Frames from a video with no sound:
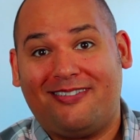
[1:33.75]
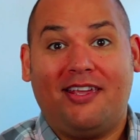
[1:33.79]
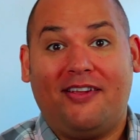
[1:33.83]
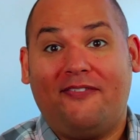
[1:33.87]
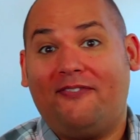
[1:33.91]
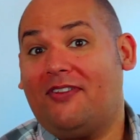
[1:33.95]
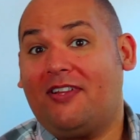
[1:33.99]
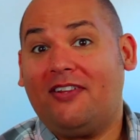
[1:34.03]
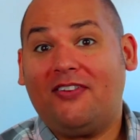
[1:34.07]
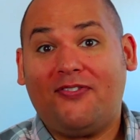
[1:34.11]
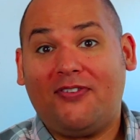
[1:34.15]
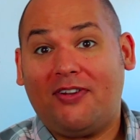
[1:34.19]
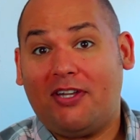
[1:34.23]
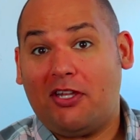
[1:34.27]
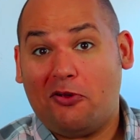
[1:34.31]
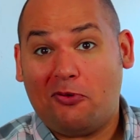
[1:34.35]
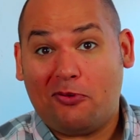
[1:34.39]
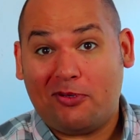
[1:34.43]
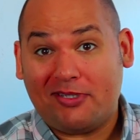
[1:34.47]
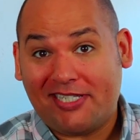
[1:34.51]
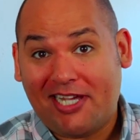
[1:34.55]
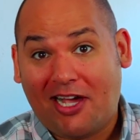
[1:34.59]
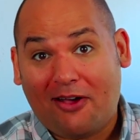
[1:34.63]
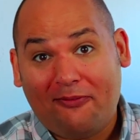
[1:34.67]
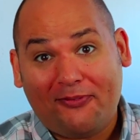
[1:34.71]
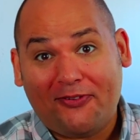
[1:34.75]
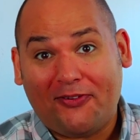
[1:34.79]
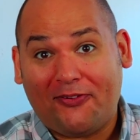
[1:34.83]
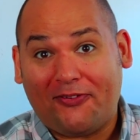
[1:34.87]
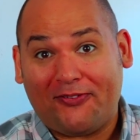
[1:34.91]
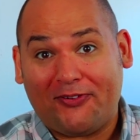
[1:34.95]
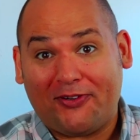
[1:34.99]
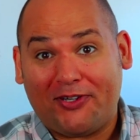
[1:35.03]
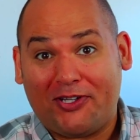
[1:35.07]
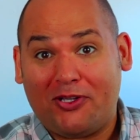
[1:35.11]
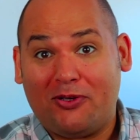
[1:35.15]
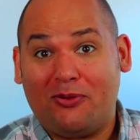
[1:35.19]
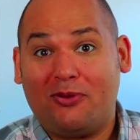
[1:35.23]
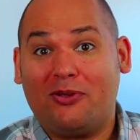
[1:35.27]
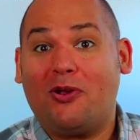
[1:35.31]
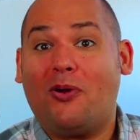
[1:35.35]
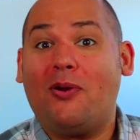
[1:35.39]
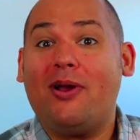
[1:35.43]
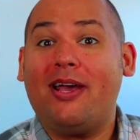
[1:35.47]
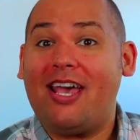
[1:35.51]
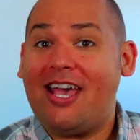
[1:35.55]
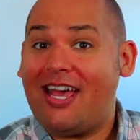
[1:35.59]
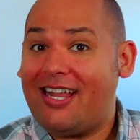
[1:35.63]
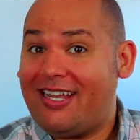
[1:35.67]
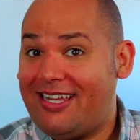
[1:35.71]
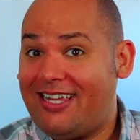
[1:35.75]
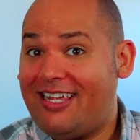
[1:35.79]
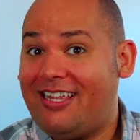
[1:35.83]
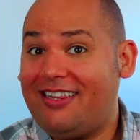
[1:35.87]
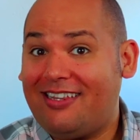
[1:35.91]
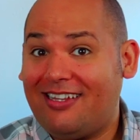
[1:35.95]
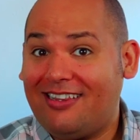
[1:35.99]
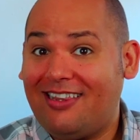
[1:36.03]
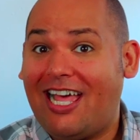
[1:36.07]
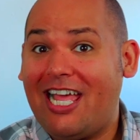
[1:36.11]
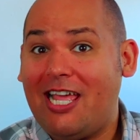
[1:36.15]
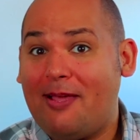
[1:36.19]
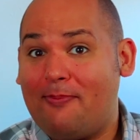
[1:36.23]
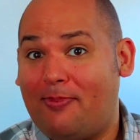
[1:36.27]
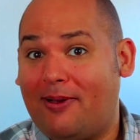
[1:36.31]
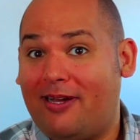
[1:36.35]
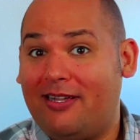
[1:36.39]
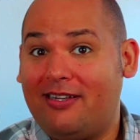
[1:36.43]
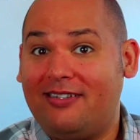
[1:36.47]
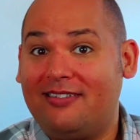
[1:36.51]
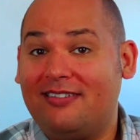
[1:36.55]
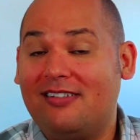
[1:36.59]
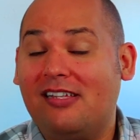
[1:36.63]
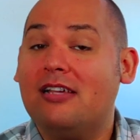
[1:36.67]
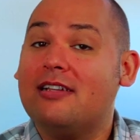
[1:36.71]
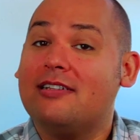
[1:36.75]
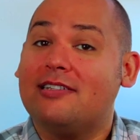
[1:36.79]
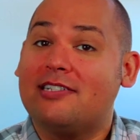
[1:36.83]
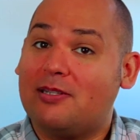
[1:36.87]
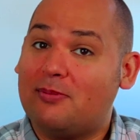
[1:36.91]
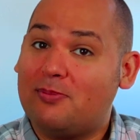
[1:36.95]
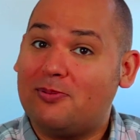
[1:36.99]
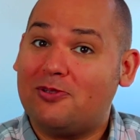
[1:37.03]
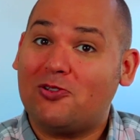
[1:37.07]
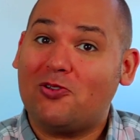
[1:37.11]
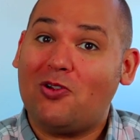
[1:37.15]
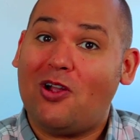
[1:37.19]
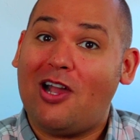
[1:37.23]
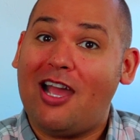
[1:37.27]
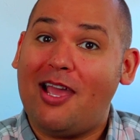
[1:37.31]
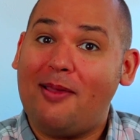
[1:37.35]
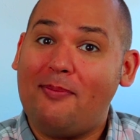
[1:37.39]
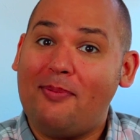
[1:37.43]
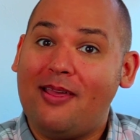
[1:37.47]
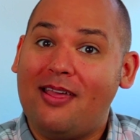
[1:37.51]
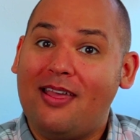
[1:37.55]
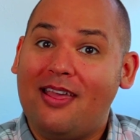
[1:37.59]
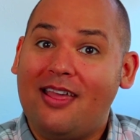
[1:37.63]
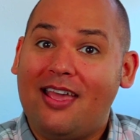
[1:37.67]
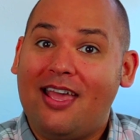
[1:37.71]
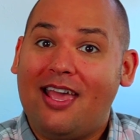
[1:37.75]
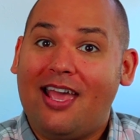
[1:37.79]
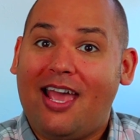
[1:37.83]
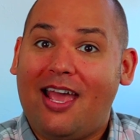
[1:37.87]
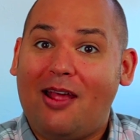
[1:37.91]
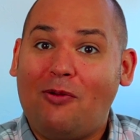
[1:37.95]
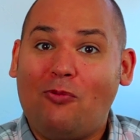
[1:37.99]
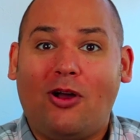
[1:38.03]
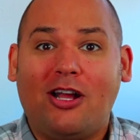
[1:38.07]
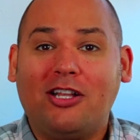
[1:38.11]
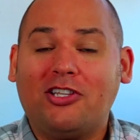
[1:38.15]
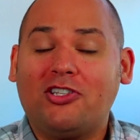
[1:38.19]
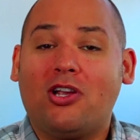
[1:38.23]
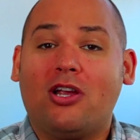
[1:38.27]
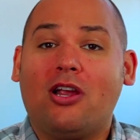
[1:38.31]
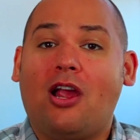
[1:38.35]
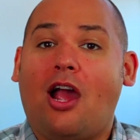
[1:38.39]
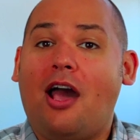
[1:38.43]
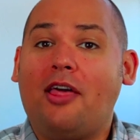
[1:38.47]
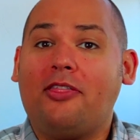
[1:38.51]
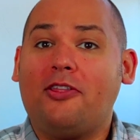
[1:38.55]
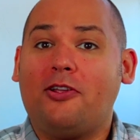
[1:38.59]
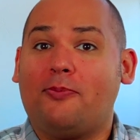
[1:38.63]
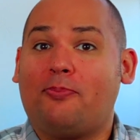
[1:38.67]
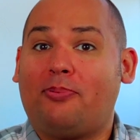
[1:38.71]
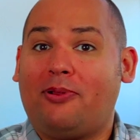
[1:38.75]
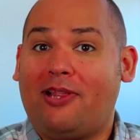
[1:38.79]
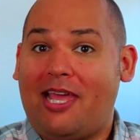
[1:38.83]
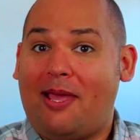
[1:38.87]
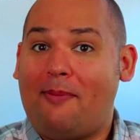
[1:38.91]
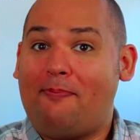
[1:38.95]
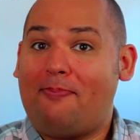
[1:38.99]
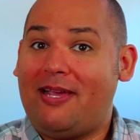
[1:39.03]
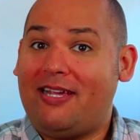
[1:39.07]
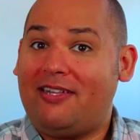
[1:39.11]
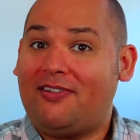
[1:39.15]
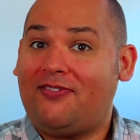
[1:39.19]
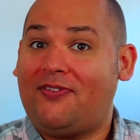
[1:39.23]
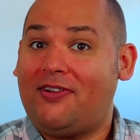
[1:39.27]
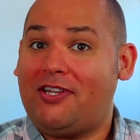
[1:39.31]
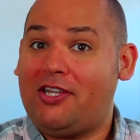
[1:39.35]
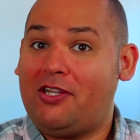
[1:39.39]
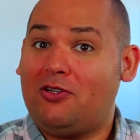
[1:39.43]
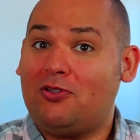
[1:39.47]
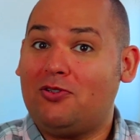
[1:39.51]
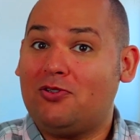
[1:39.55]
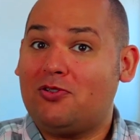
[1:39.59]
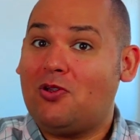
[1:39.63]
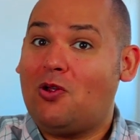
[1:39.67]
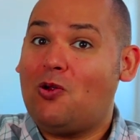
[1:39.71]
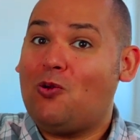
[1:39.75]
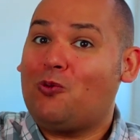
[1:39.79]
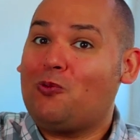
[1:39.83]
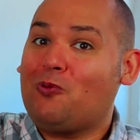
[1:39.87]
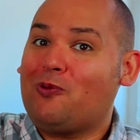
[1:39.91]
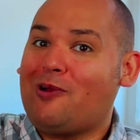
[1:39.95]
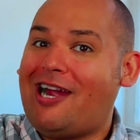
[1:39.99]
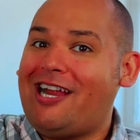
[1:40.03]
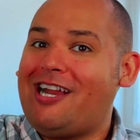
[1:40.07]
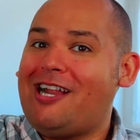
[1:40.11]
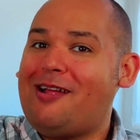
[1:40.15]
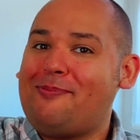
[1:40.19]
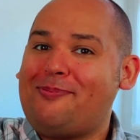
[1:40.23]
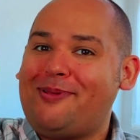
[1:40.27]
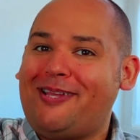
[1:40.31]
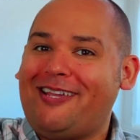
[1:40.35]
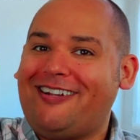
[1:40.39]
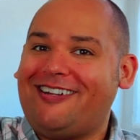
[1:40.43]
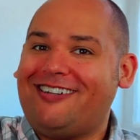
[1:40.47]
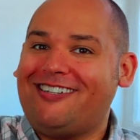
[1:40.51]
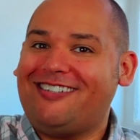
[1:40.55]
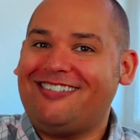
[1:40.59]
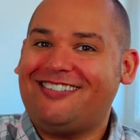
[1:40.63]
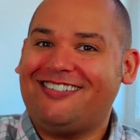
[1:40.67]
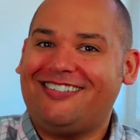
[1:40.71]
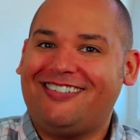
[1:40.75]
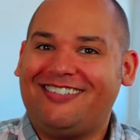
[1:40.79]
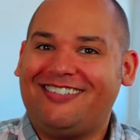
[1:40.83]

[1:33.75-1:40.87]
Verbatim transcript: If this video was helpful for you, go ahead and hit the like button, subscribe, and watch our other plant-based videos right up here.